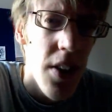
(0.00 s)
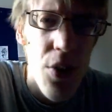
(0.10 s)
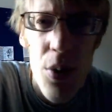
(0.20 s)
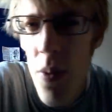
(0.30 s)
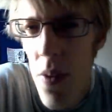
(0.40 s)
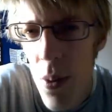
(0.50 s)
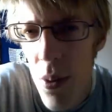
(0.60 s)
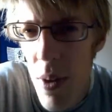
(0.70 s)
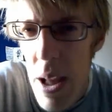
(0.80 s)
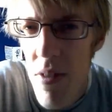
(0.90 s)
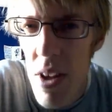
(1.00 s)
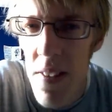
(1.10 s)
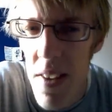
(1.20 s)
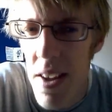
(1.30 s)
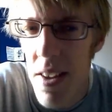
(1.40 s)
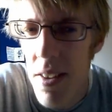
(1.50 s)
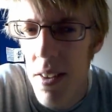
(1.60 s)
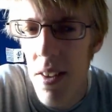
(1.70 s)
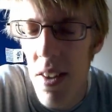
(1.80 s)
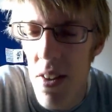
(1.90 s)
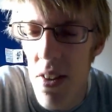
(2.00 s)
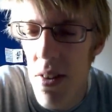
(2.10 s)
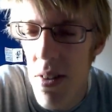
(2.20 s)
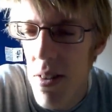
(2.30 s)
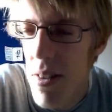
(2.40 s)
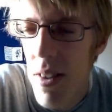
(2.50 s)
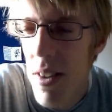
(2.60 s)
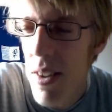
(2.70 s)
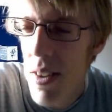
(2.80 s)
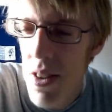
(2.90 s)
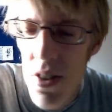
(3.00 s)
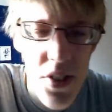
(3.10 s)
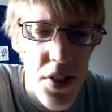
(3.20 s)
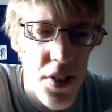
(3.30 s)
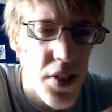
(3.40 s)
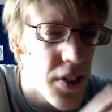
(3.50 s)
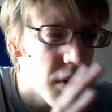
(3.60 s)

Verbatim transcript: sort of thought of leaving that and just